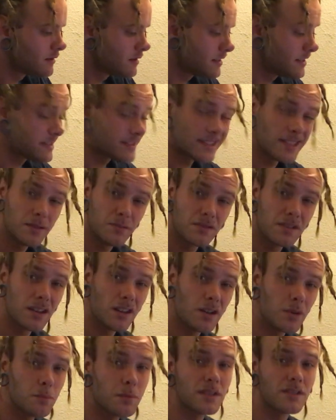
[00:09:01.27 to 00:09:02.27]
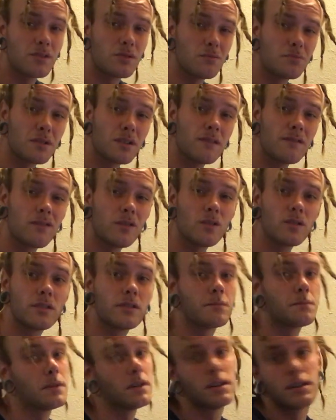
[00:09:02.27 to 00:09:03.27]
It seems a little bit
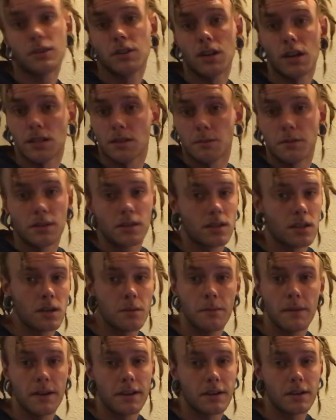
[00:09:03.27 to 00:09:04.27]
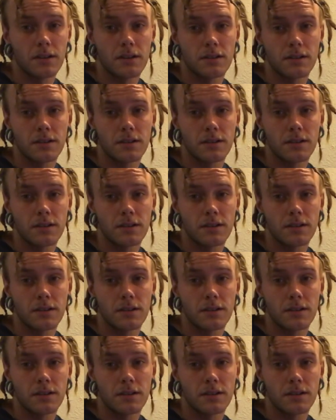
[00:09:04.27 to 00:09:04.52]
superfluous, but trust me, it's going to make your